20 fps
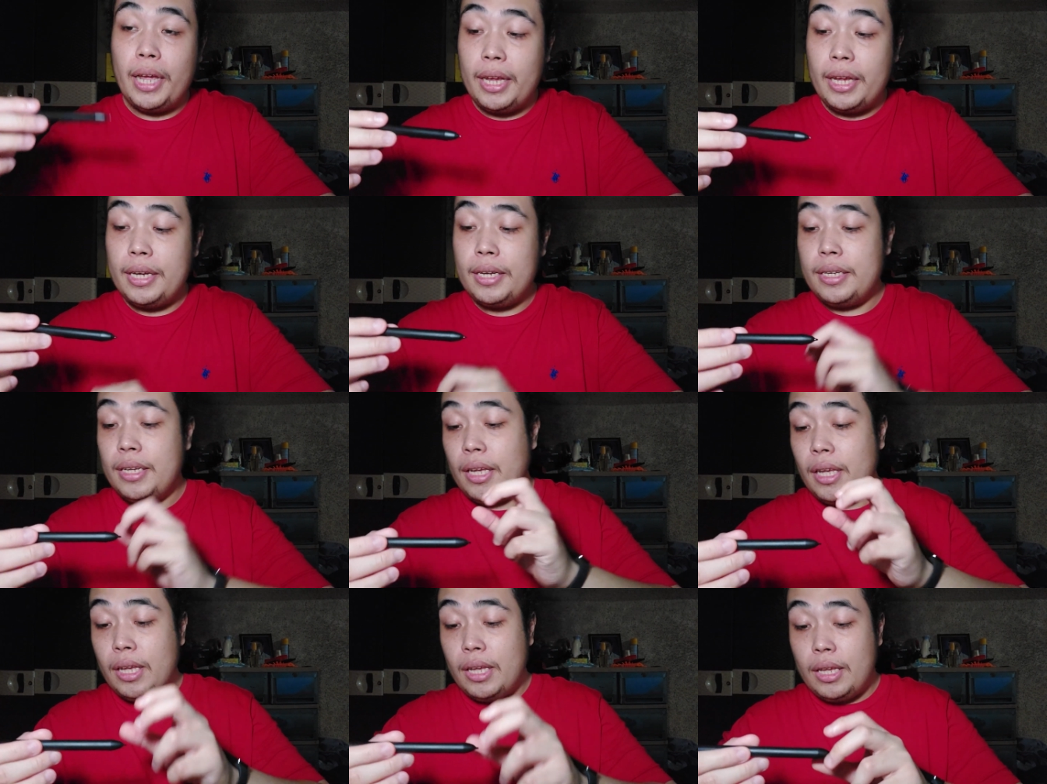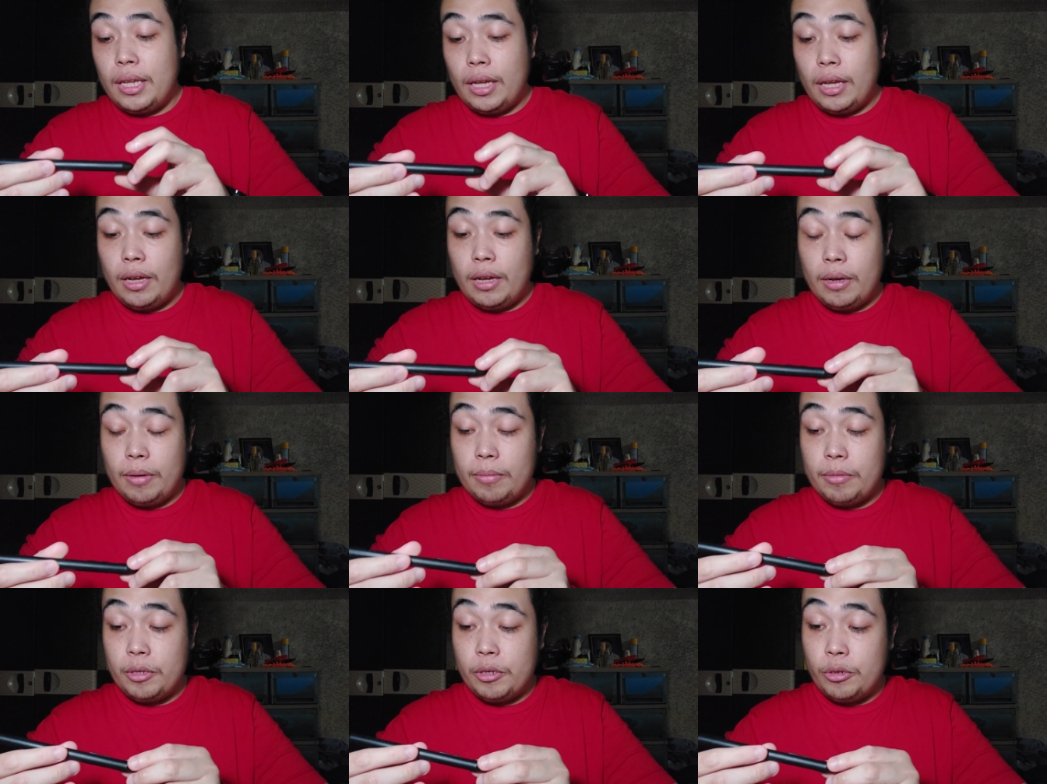and
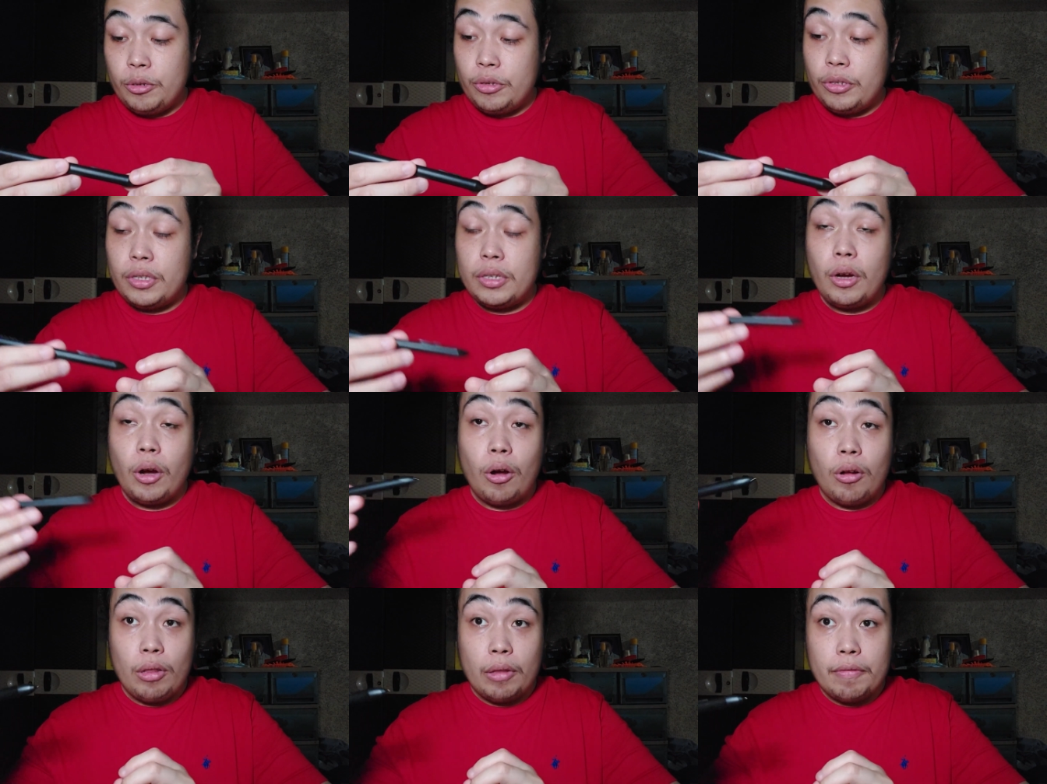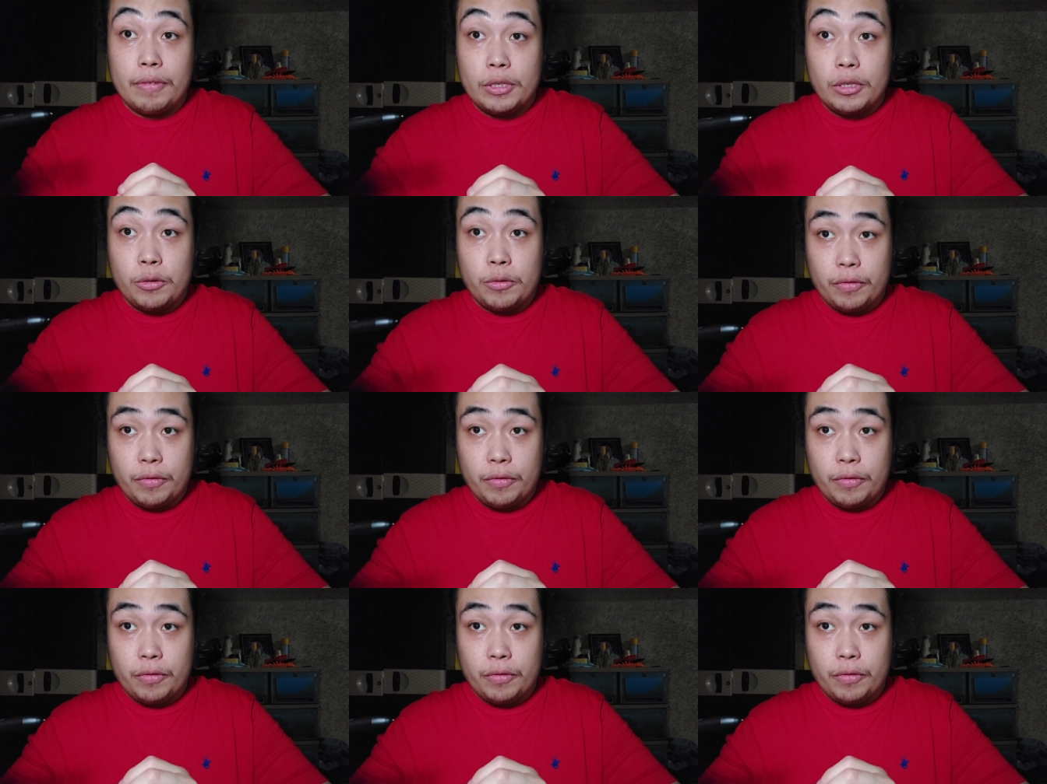um, use all of its